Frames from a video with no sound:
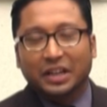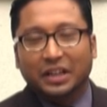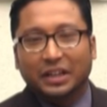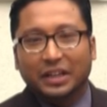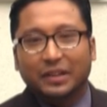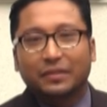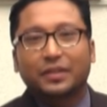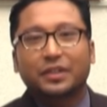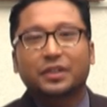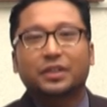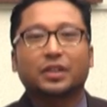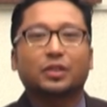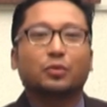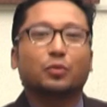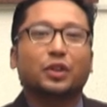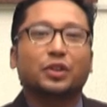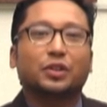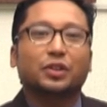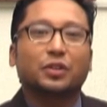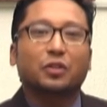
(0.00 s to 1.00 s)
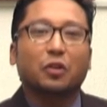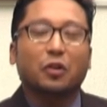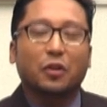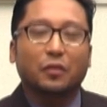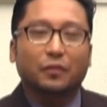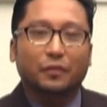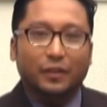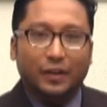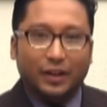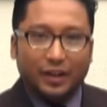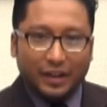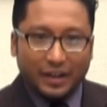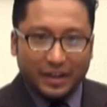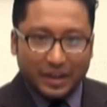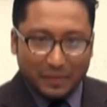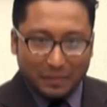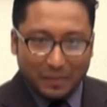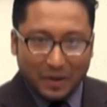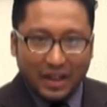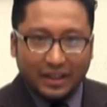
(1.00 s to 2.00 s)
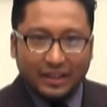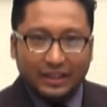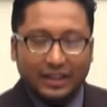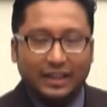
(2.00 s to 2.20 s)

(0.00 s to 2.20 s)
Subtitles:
liver situation of Nepal,